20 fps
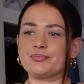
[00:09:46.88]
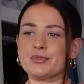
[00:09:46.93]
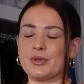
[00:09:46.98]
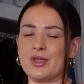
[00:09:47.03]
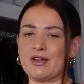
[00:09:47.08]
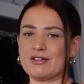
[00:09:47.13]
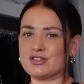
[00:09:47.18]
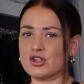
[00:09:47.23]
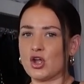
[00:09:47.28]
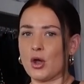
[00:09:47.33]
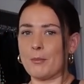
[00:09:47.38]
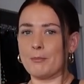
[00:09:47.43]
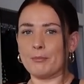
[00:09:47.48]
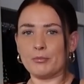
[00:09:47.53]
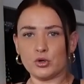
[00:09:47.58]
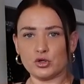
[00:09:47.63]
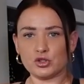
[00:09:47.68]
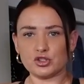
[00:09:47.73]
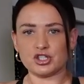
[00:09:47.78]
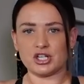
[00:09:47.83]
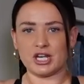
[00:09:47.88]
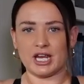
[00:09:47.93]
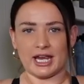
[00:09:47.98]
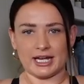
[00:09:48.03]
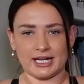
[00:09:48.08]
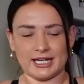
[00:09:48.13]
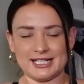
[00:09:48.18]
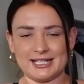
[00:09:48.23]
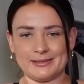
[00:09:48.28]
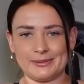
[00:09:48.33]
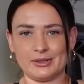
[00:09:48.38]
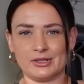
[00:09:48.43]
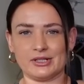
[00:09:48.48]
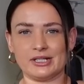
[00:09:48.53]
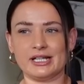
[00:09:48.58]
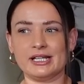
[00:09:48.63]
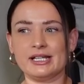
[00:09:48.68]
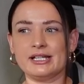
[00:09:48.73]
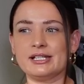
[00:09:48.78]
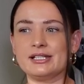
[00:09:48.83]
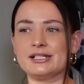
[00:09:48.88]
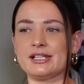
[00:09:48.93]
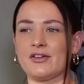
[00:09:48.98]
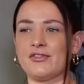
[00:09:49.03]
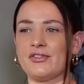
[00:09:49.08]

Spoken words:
There's not much in it, to be honest.